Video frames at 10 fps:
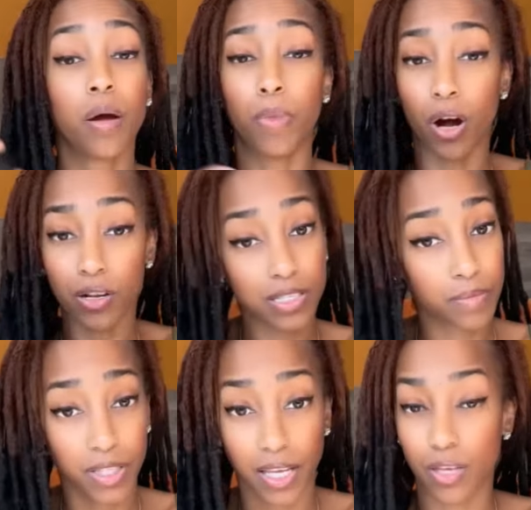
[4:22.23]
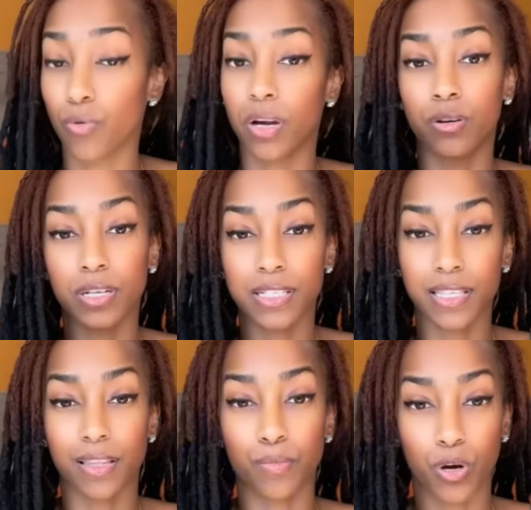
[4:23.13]
But ultimately, you are going to
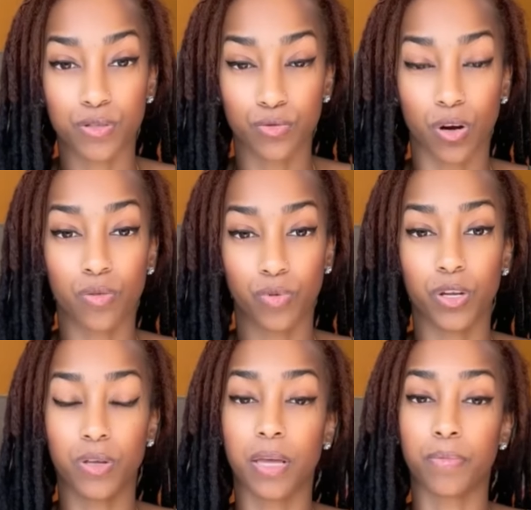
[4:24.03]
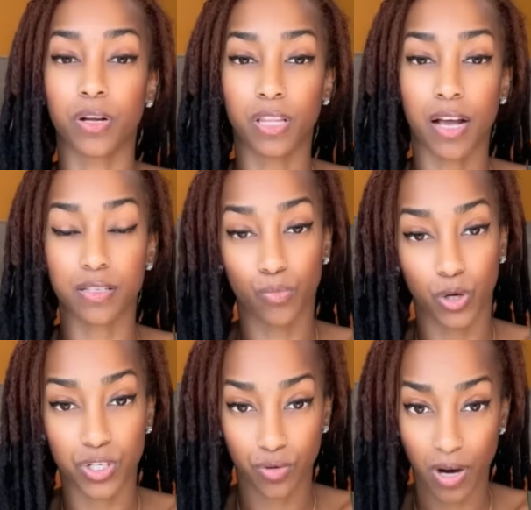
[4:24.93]
see the most growth when you keep your locks
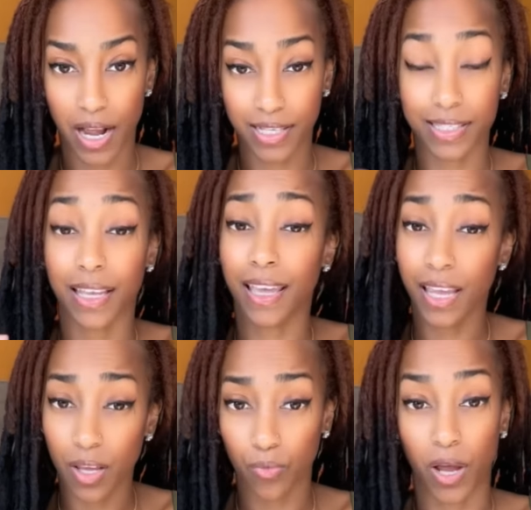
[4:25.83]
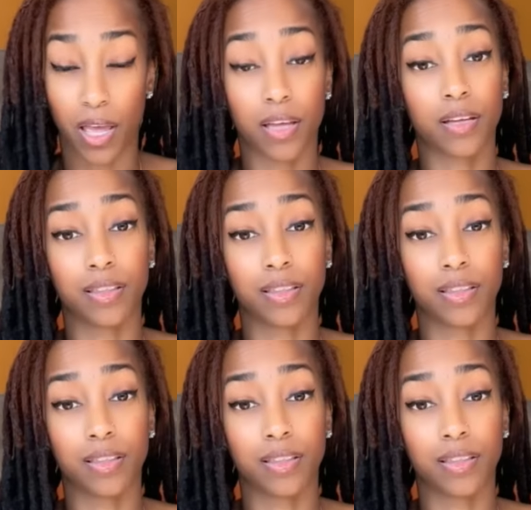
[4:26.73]
moisturized anyway.